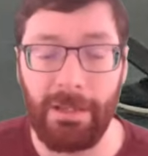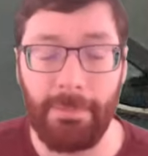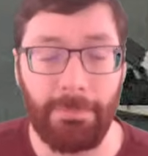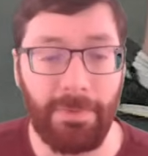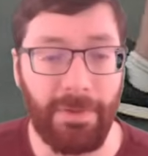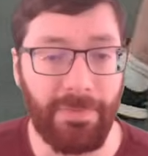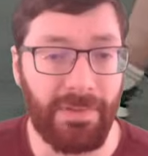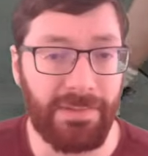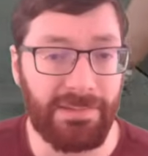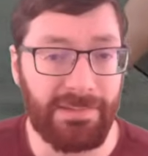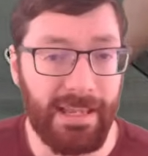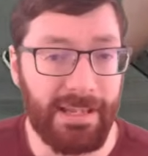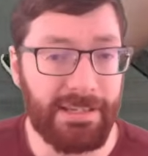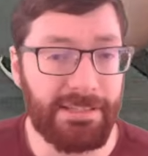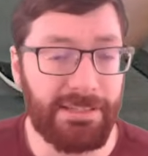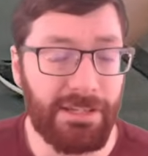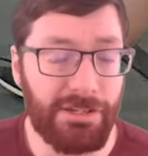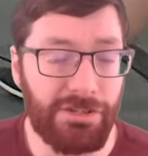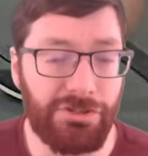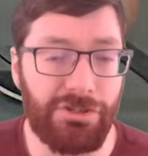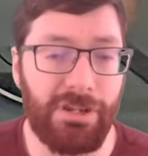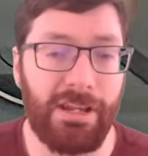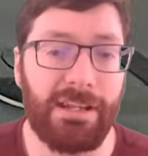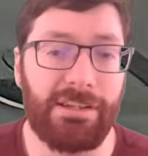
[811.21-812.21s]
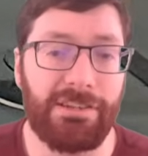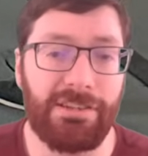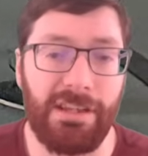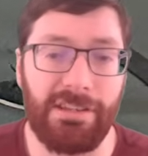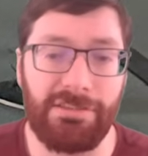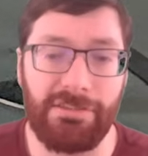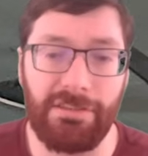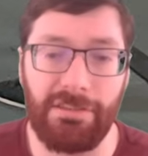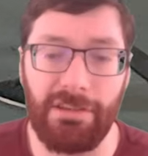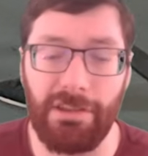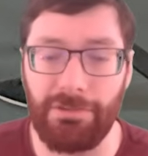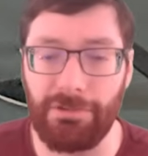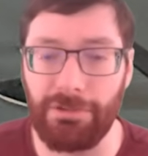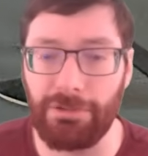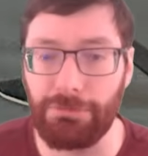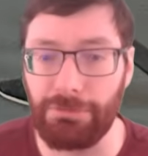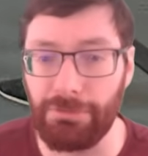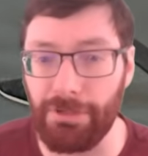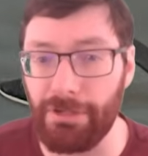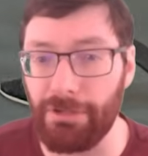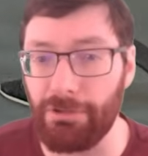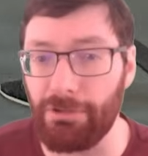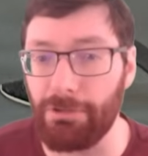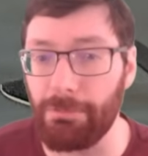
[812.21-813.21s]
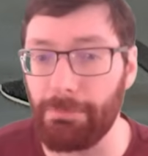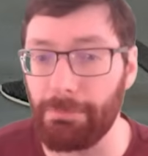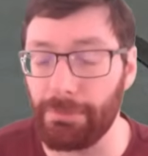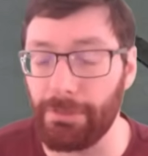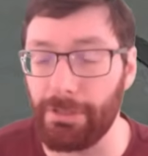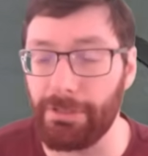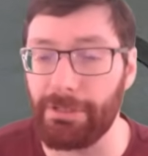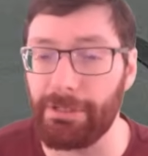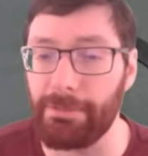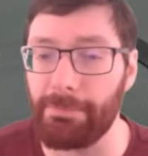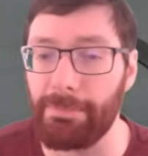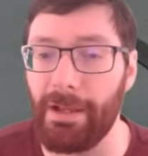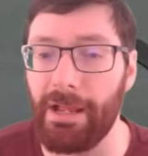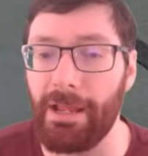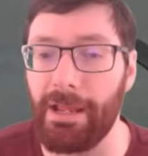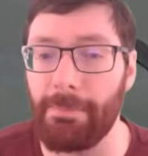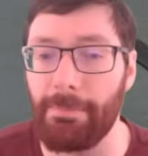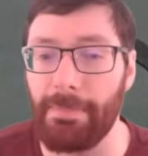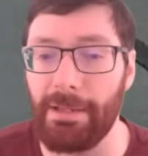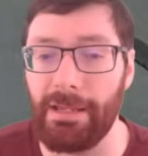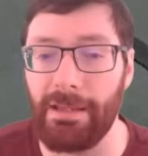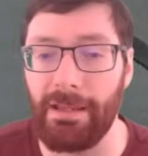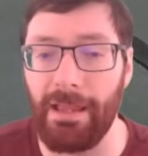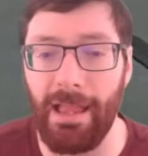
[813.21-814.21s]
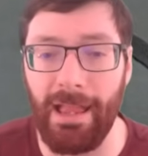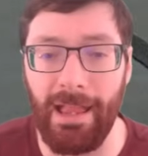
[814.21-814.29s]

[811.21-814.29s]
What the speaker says: But this next exchange is another critical blunder by me,